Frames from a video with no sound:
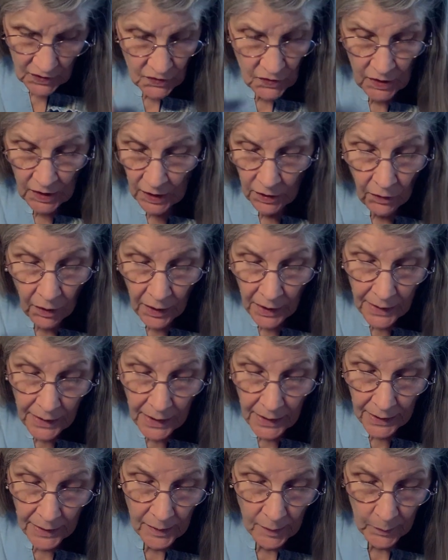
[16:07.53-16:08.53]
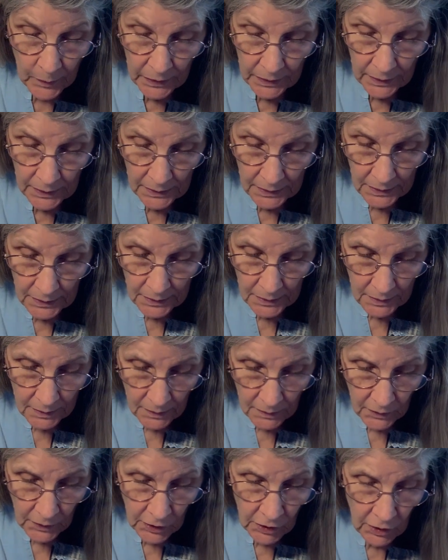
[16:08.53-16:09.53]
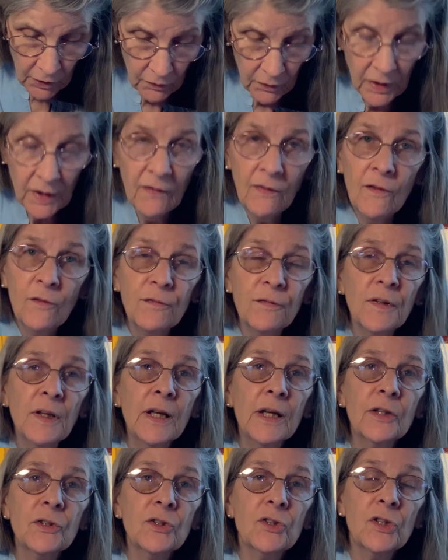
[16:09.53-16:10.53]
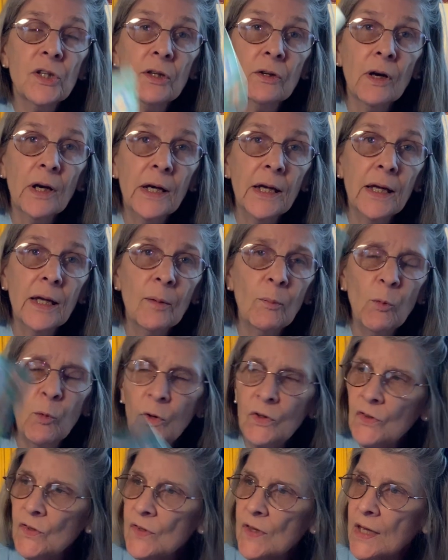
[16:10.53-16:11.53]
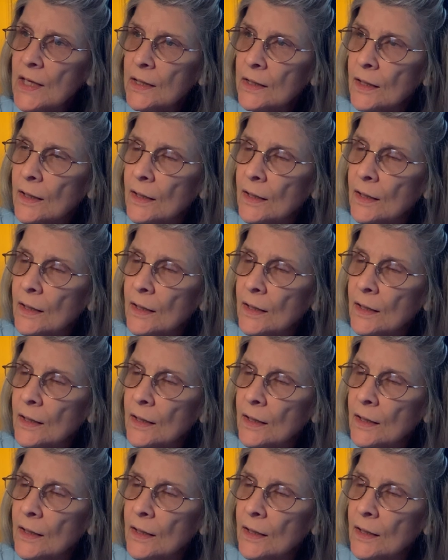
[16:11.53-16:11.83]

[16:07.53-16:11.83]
here I am, you know, in the flesh, here I am. What's that?